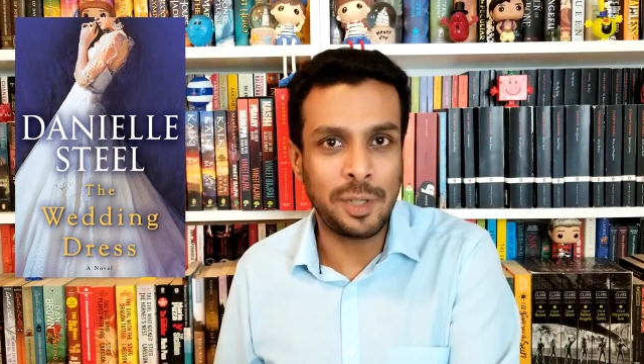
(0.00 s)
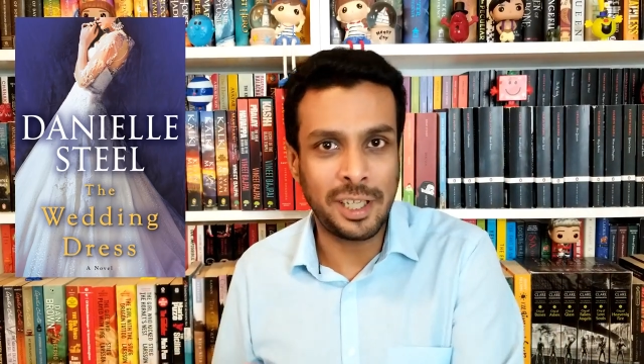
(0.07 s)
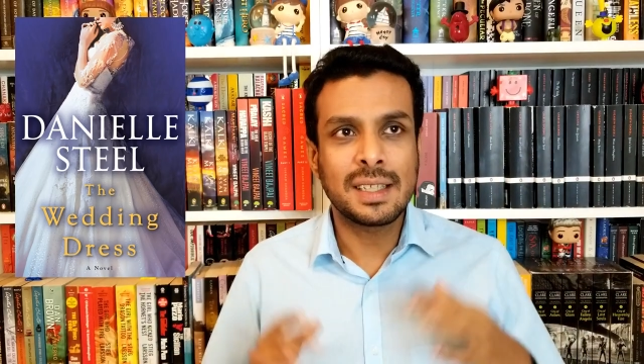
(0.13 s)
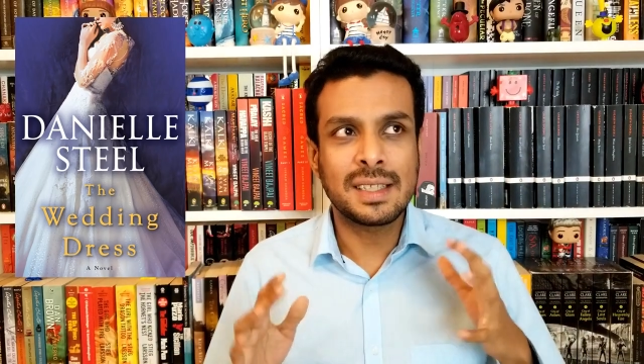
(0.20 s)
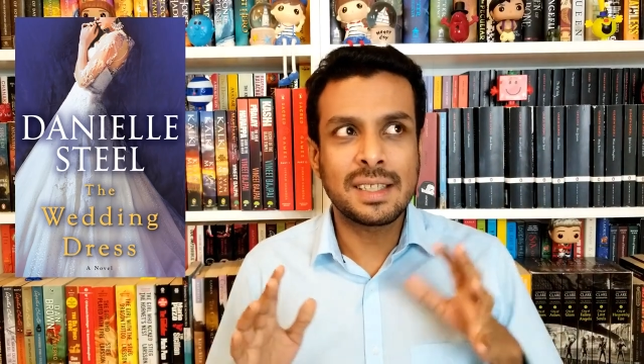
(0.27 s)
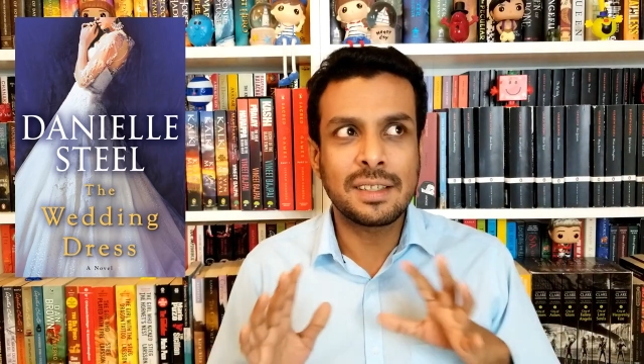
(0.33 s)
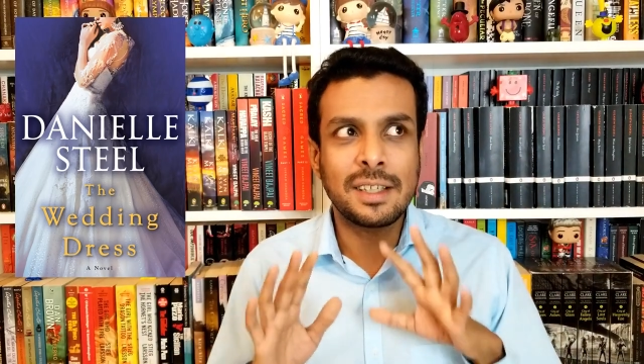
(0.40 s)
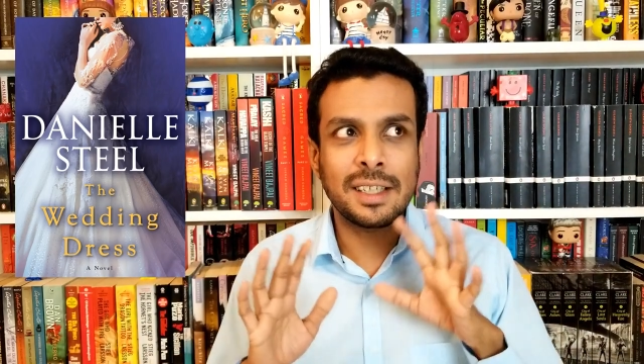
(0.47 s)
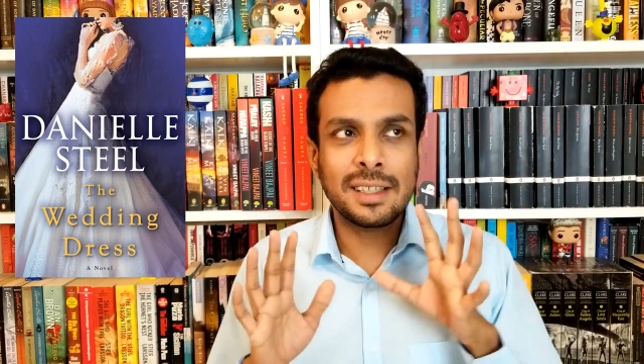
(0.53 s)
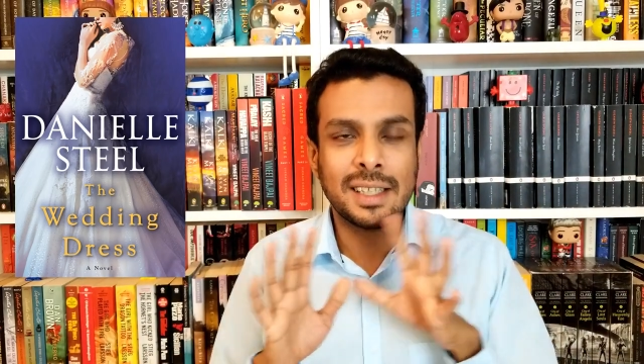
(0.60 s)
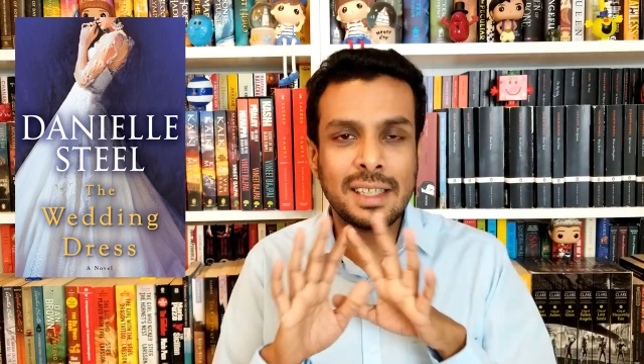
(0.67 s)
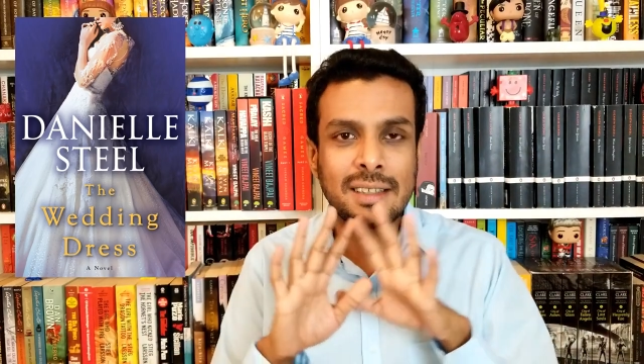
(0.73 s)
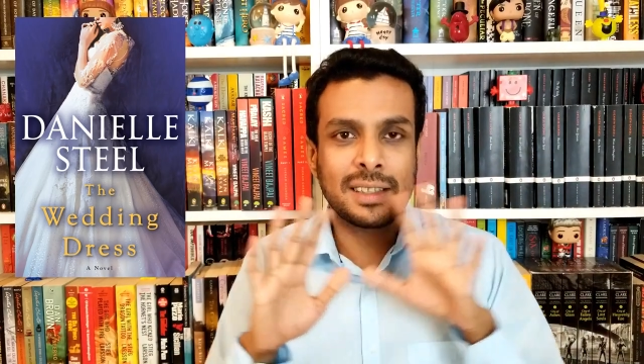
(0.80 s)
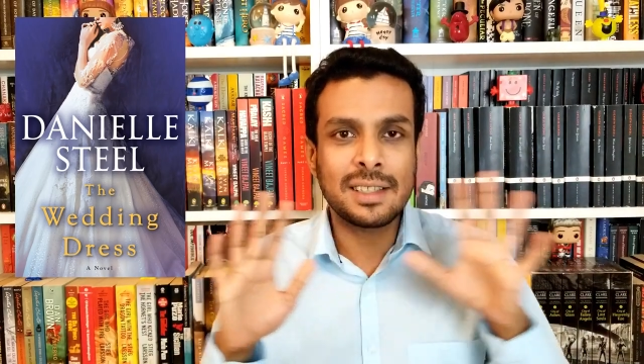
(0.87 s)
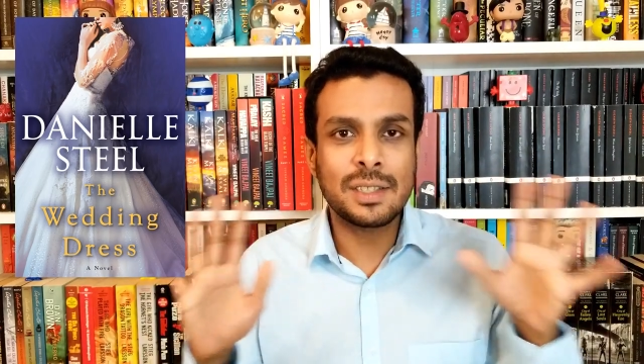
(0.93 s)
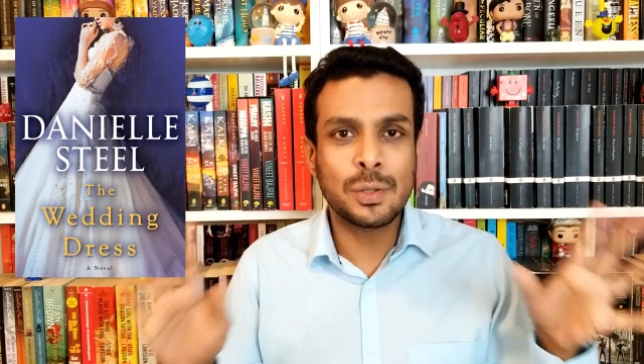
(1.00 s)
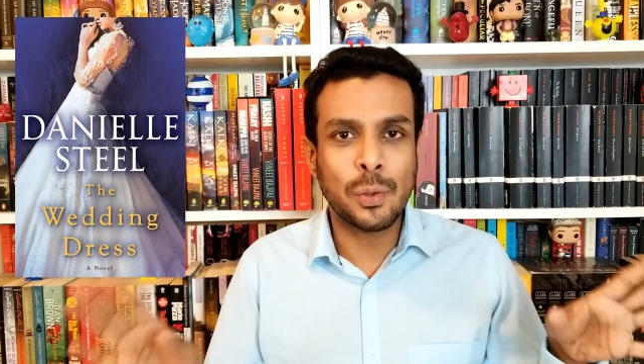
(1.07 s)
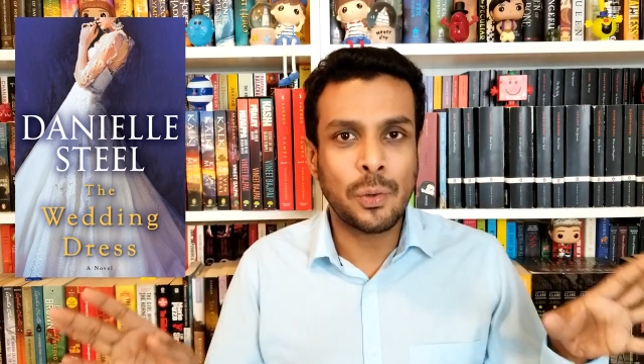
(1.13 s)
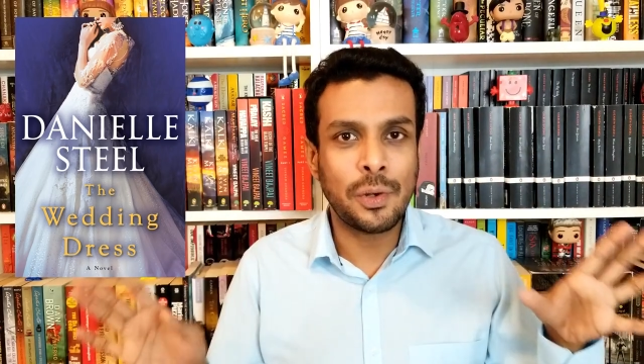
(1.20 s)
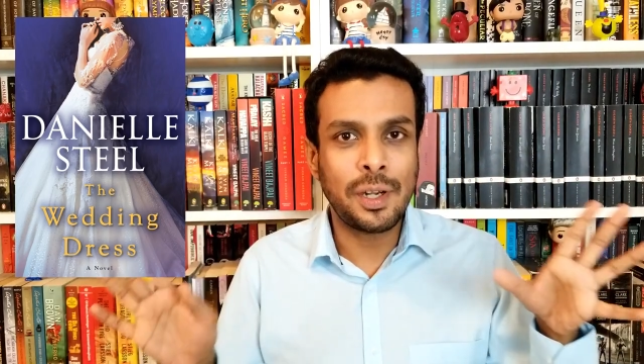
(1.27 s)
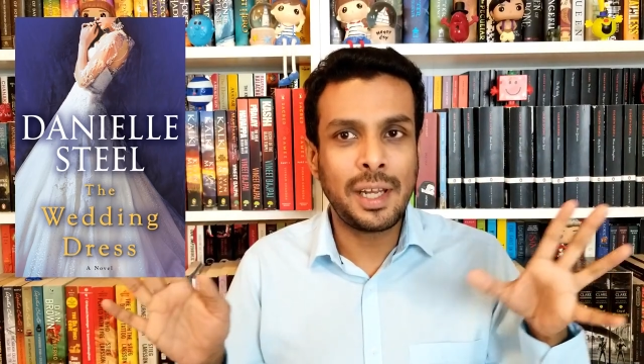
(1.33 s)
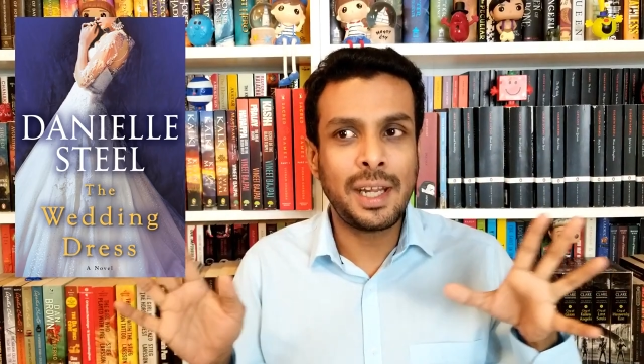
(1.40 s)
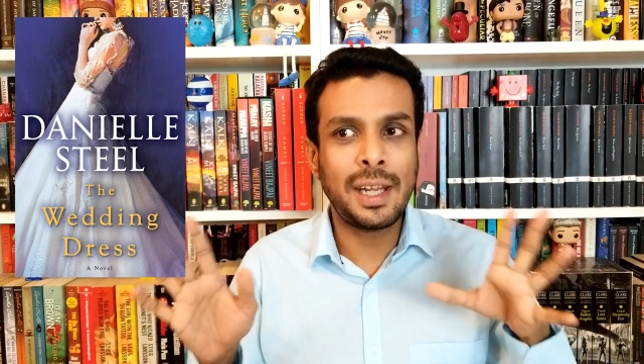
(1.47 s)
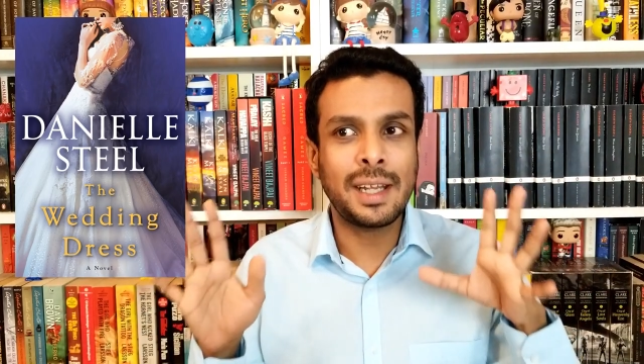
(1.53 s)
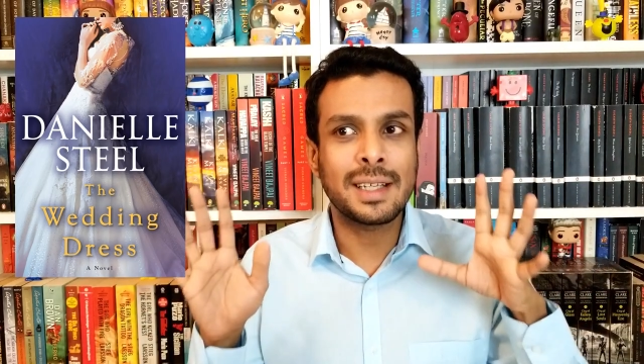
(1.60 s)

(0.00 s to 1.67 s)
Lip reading: Considering that the story